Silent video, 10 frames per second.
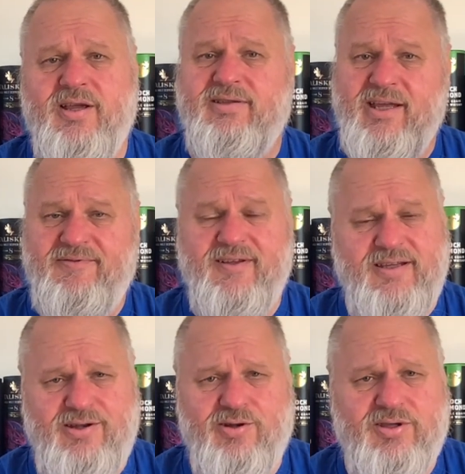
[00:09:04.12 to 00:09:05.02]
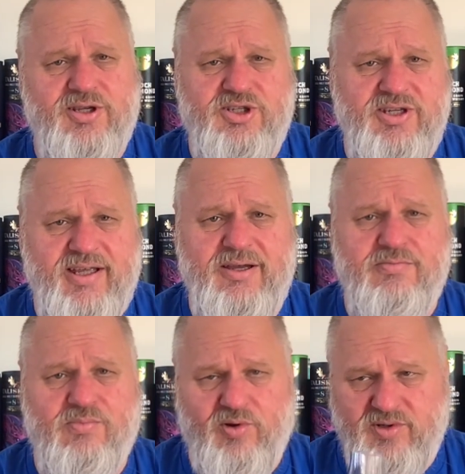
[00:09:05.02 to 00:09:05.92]
Definitely not a sherry
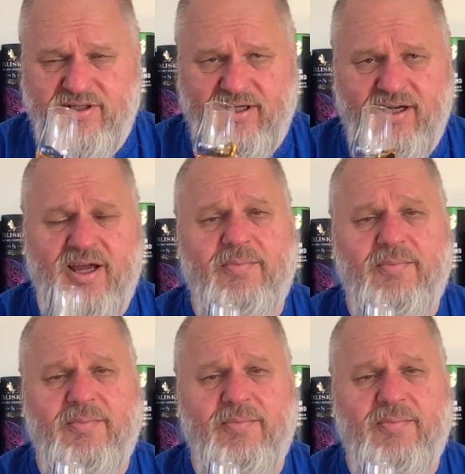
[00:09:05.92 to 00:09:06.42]
monster,